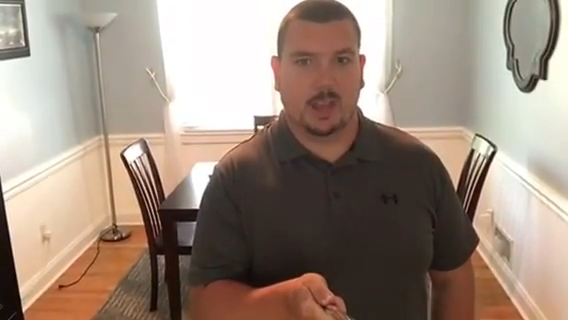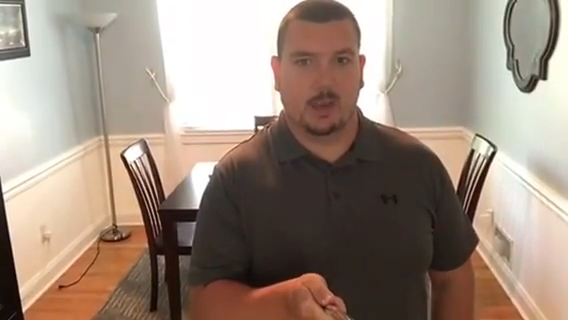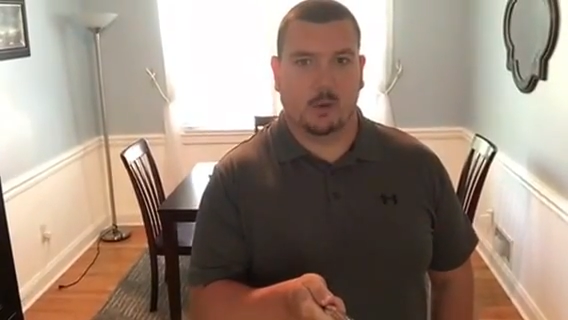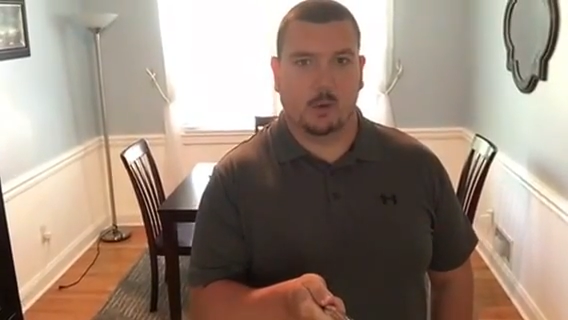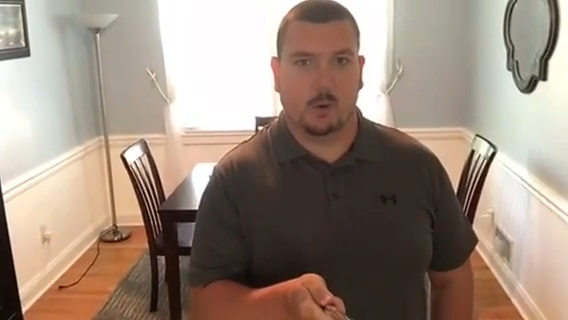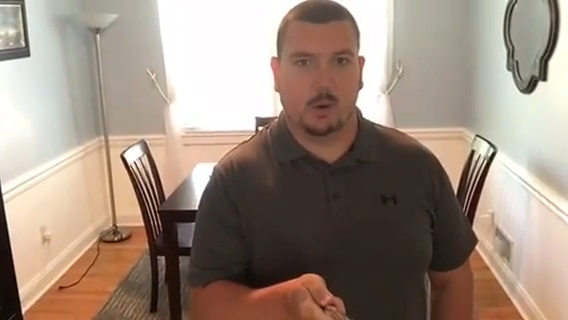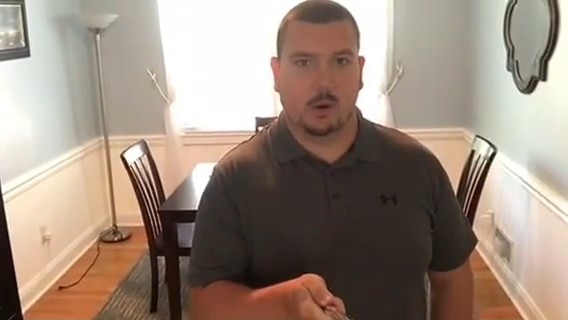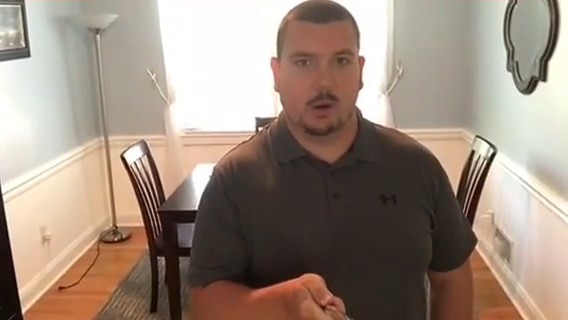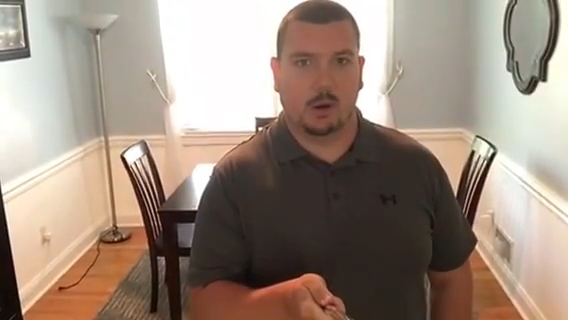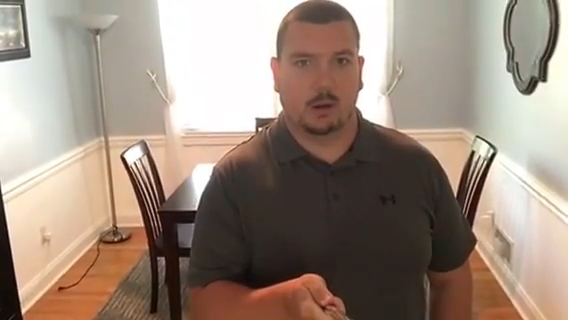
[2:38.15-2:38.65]

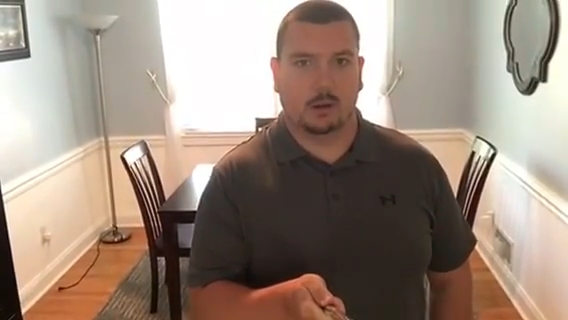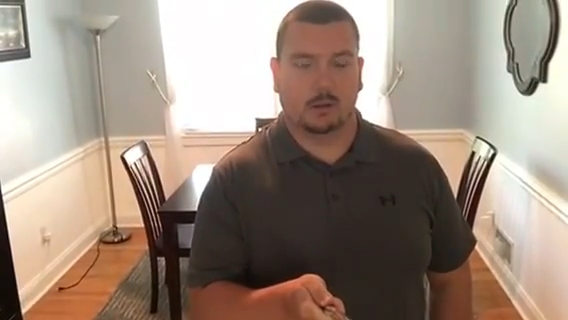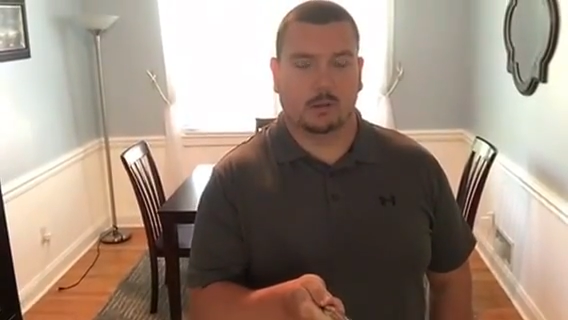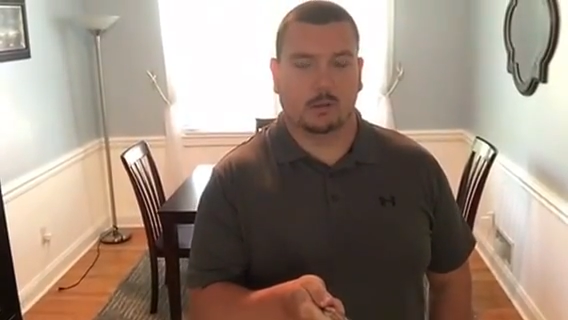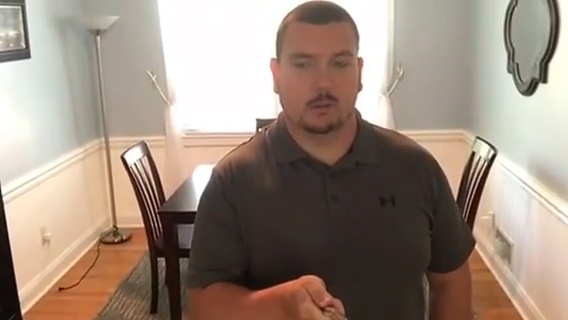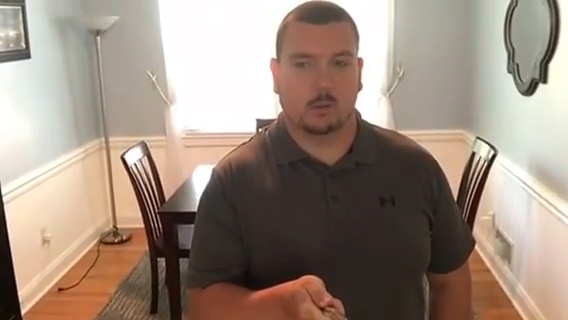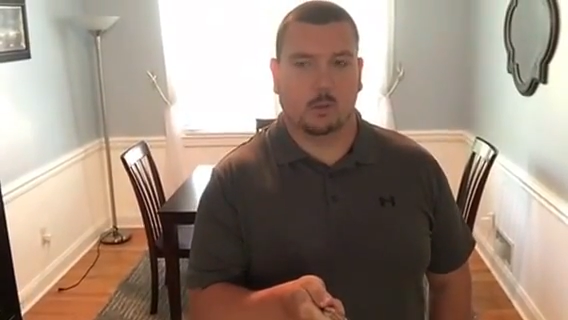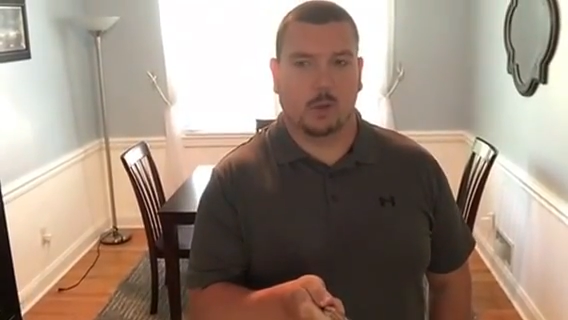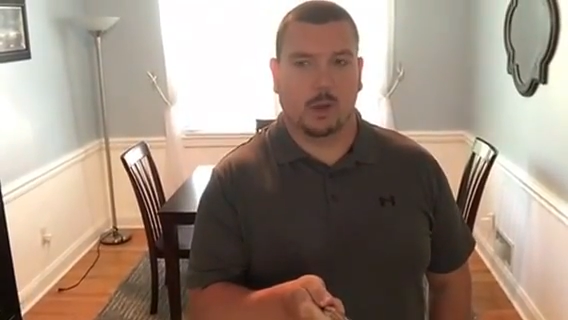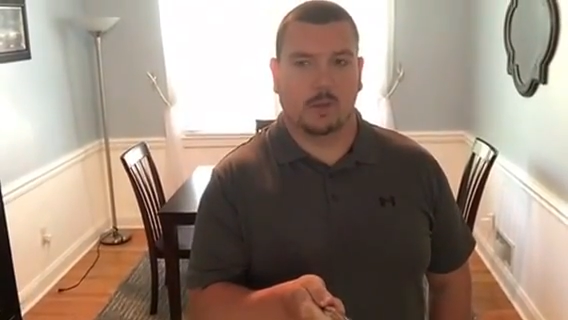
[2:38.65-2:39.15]
or
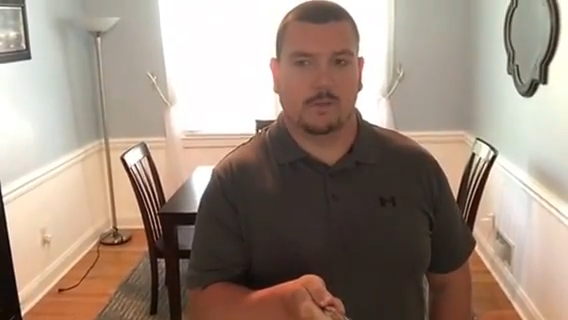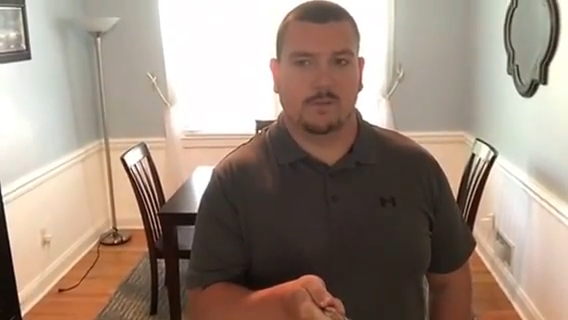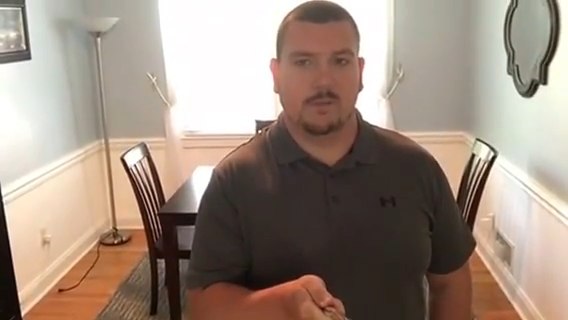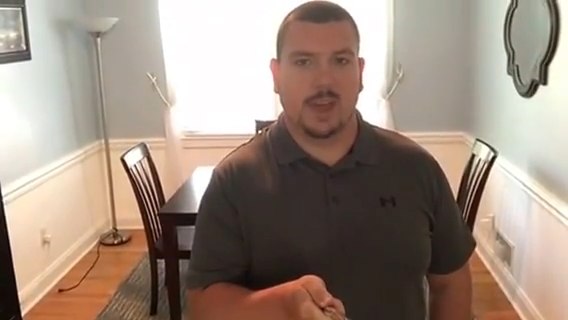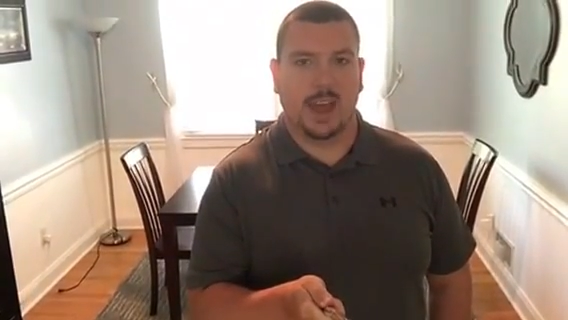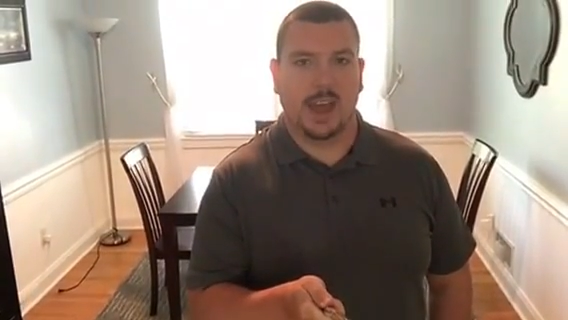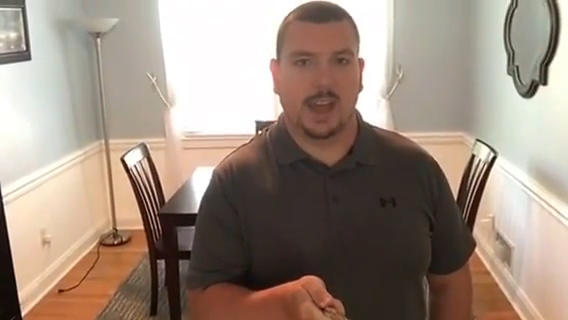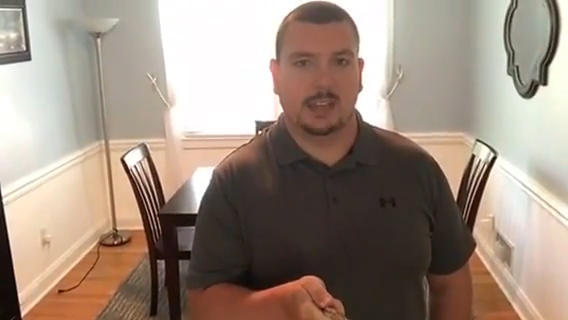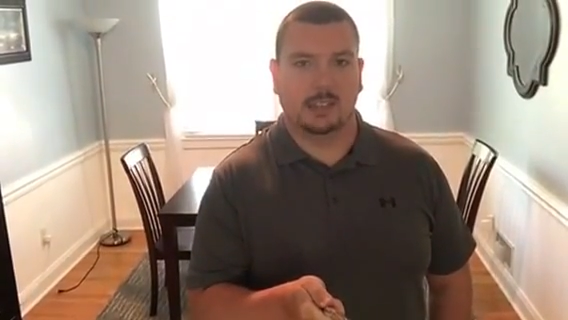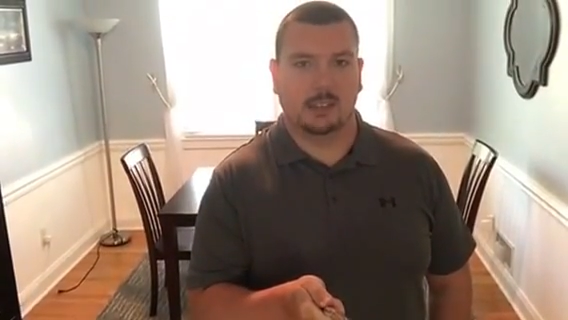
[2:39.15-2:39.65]
what
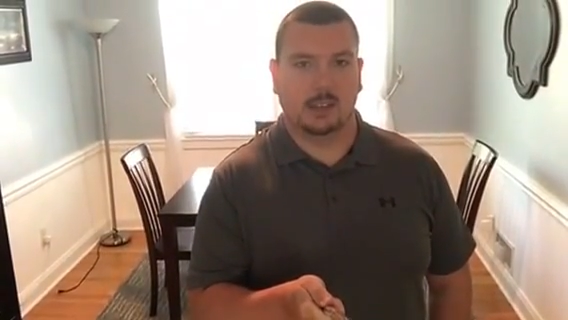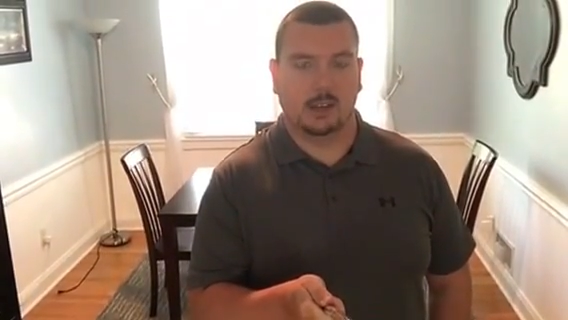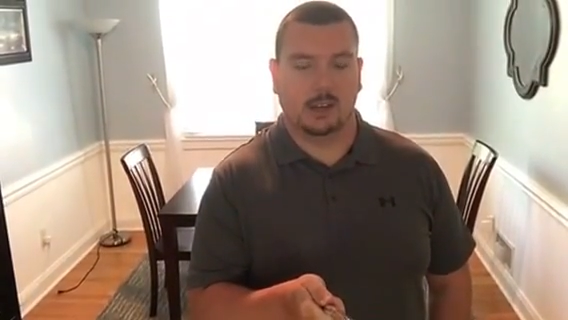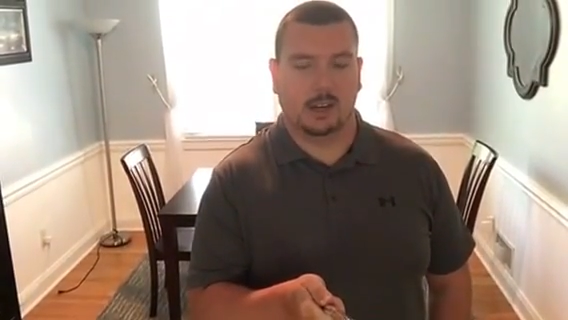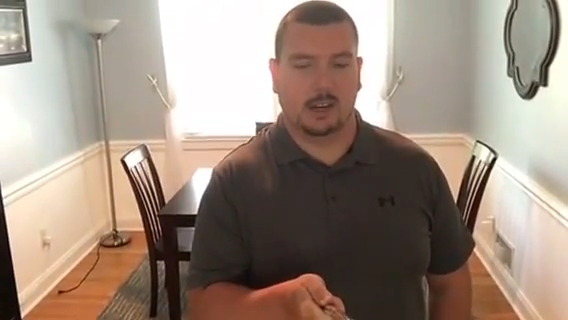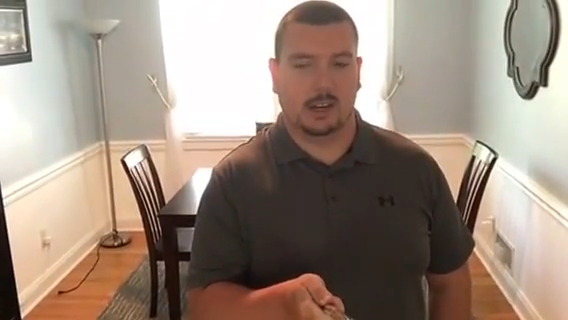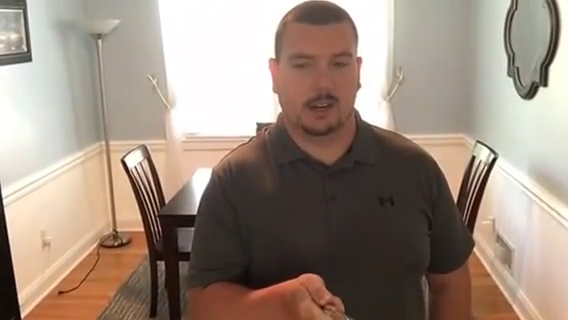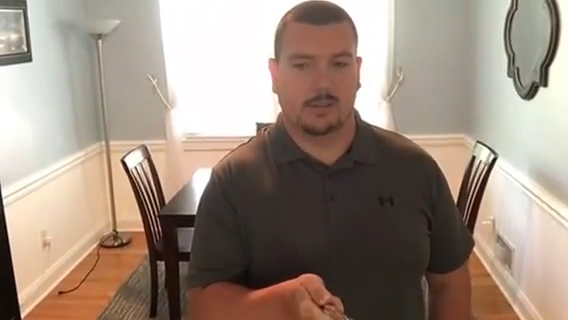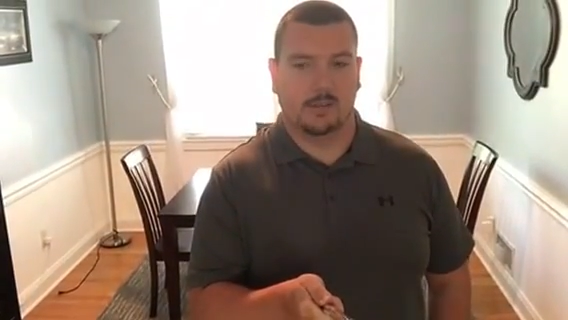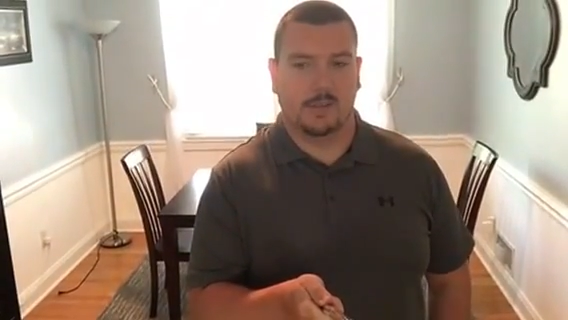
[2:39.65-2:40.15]
fads
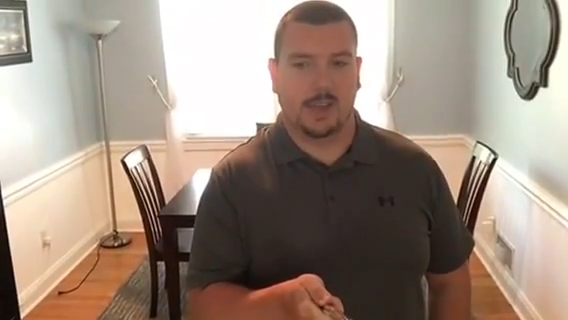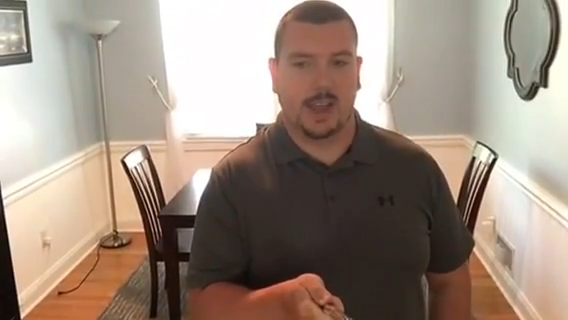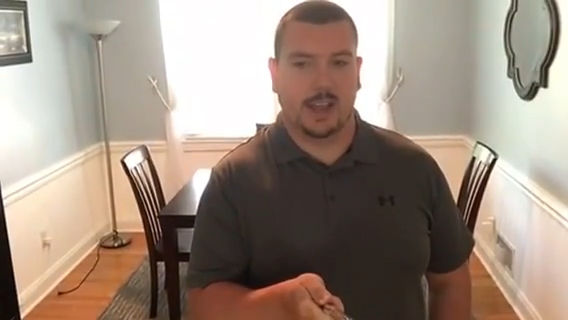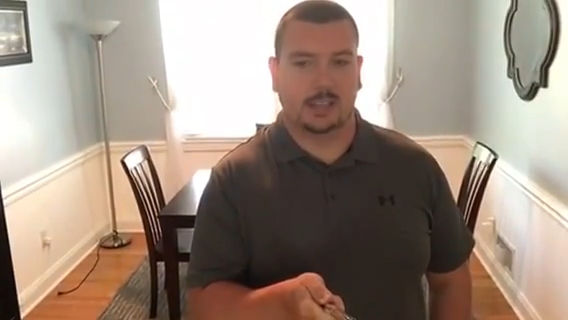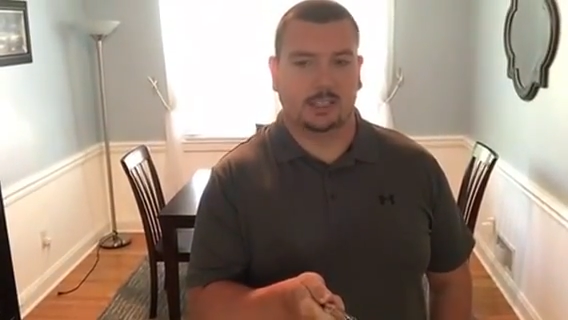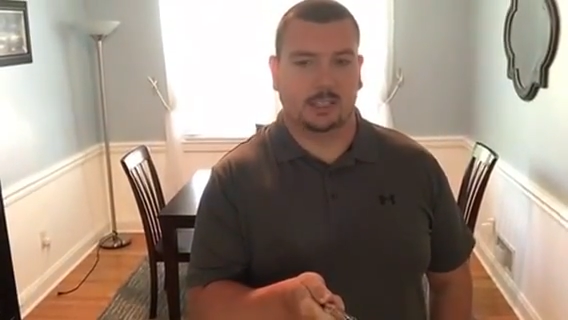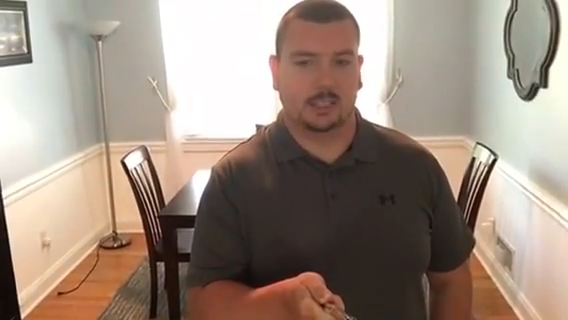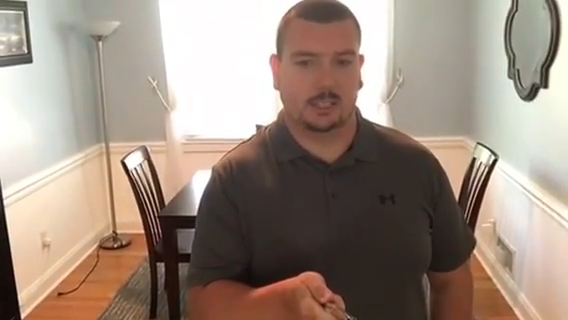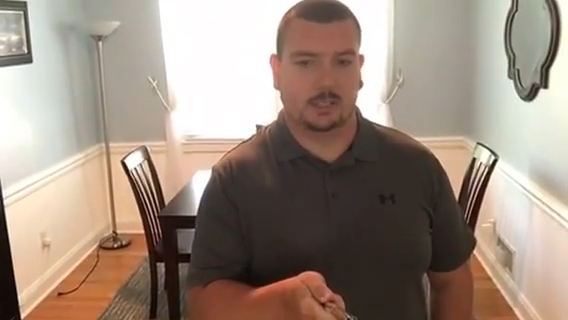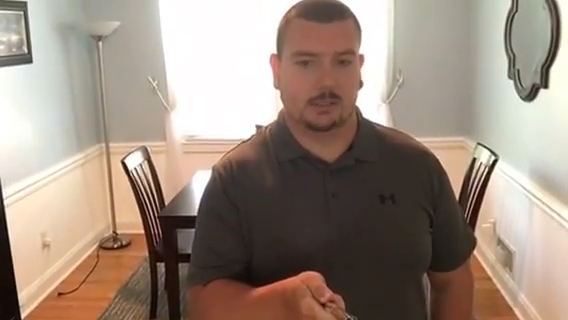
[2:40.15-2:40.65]
are in
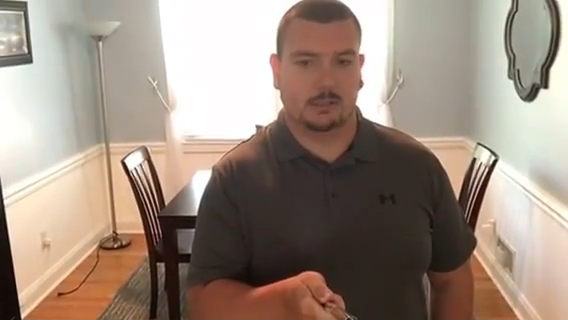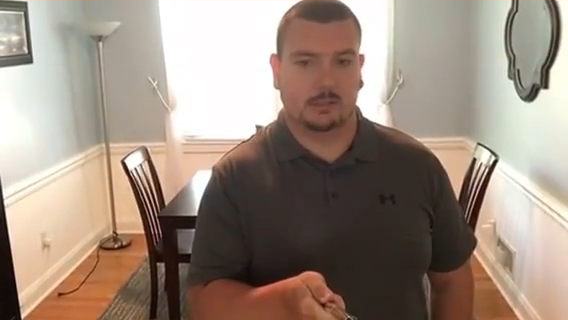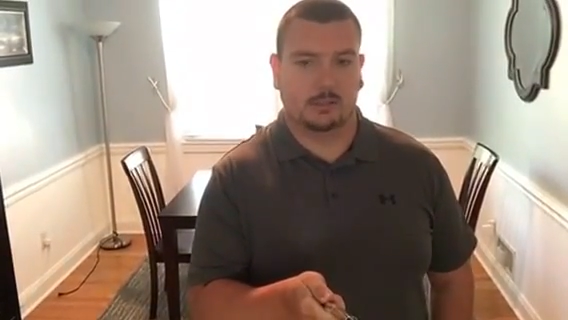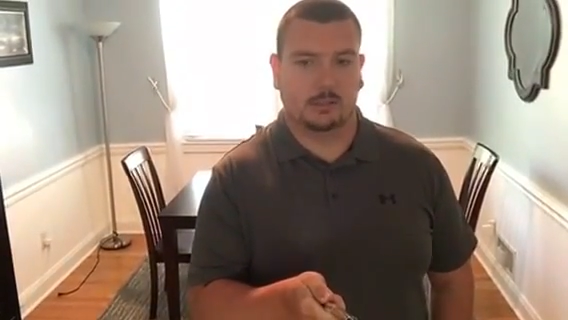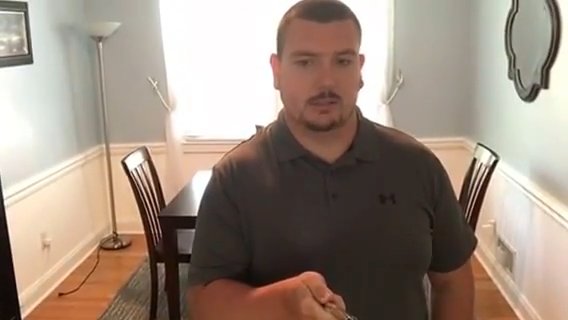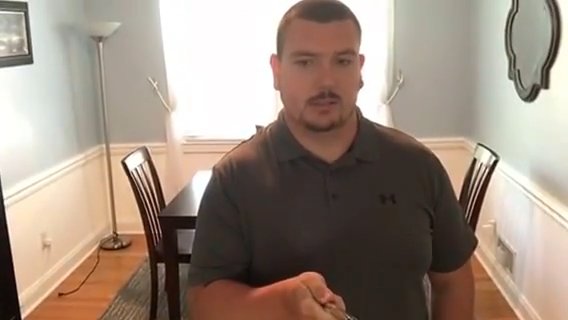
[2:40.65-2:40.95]
fashion